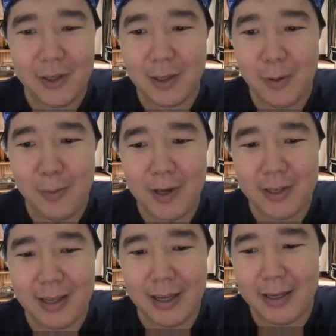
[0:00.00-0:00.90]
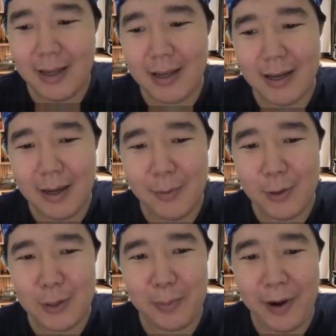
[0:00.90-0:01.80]
Not much like I want
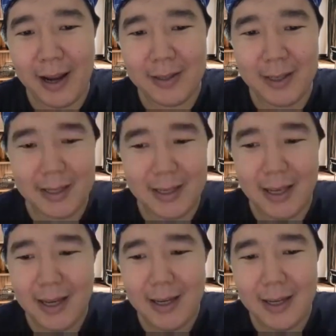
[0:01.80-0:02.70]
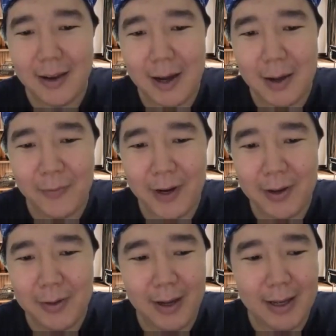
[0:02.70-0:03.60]
to practice. You know, I'm very
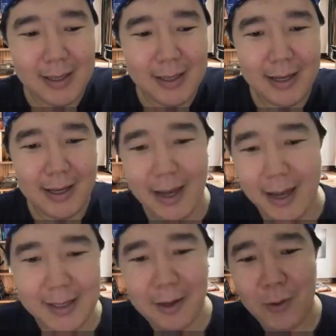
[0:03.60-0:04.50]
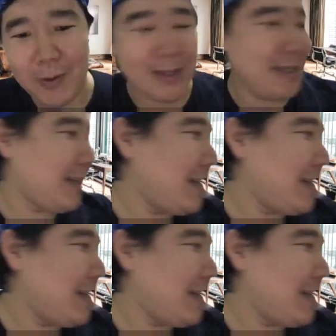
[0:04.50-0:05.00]
good at it already.